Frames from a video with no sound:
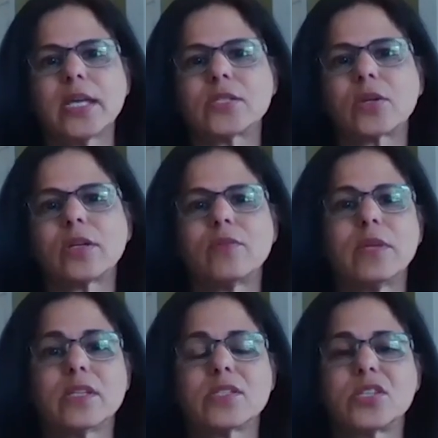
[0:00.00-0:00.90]
so
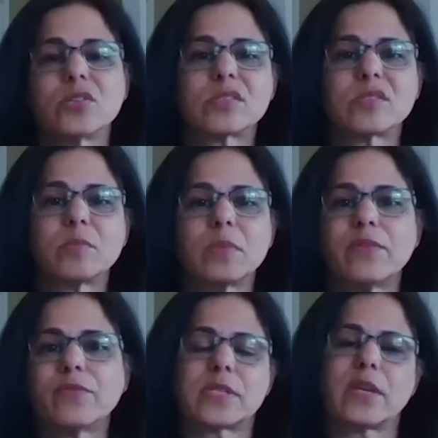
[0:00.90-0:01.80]
convenience used to
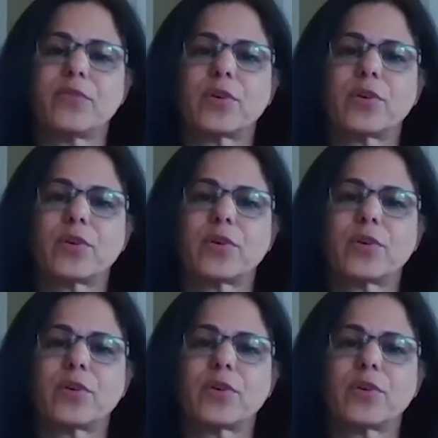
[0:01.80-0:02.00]
be, say,